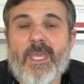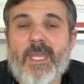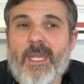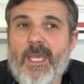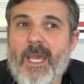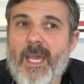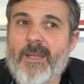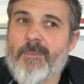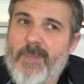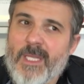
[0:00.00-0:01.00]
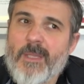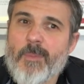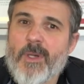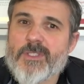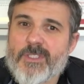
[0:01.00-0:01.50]
it had many
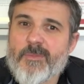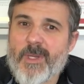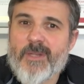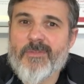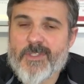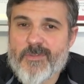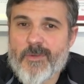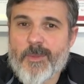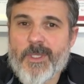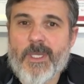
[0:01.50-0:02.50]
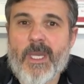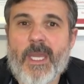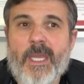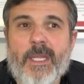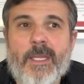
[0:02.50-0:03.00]
positive benefits for me.
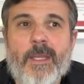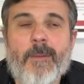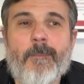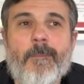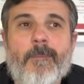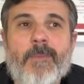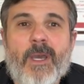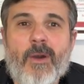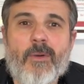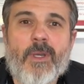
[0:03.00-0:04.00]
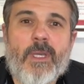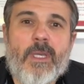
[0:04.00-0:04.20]
And now,